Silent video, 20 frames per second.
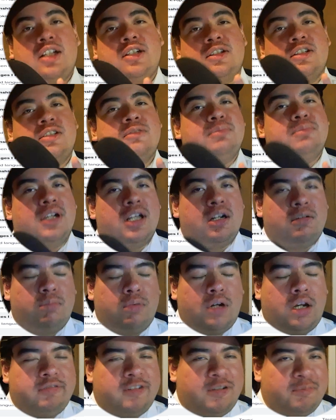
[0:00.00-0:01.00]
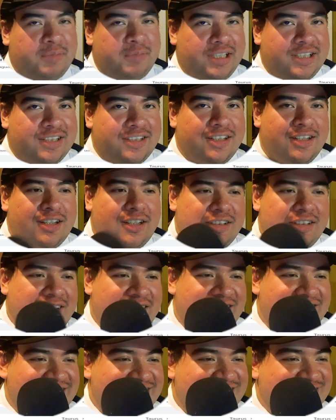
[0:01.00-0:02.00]
your bed when we meet,
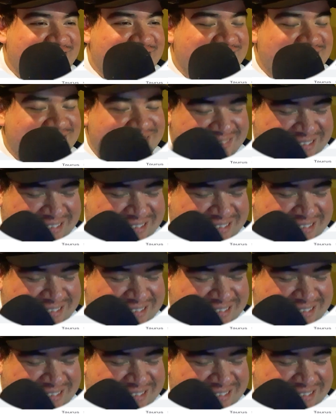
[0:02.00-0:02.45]
then it'll...